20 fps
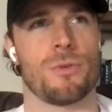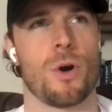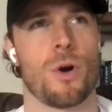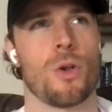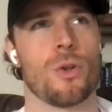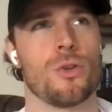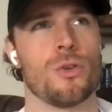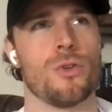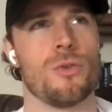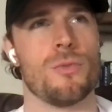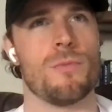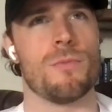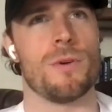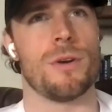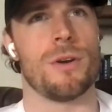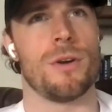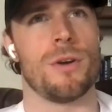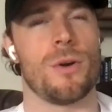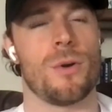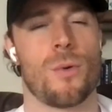volume
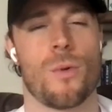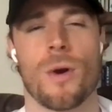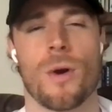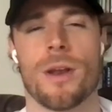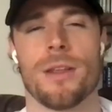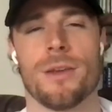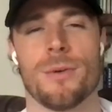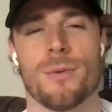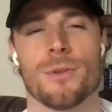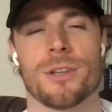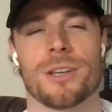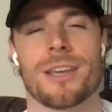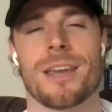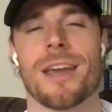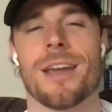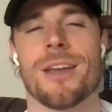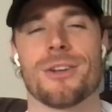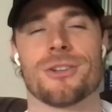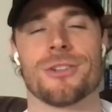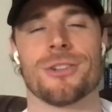when he would
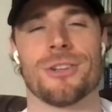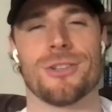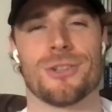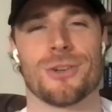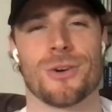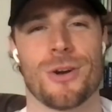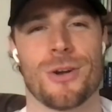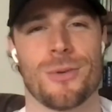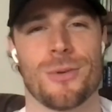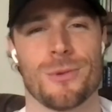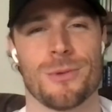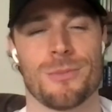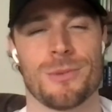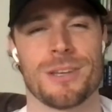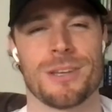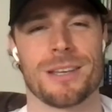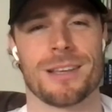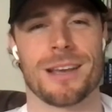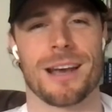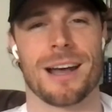occasionally join would
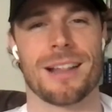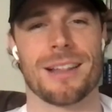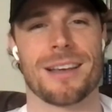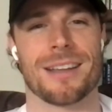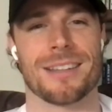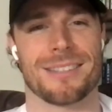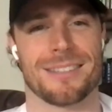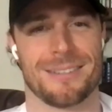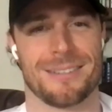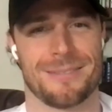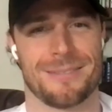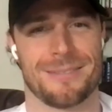be Galad.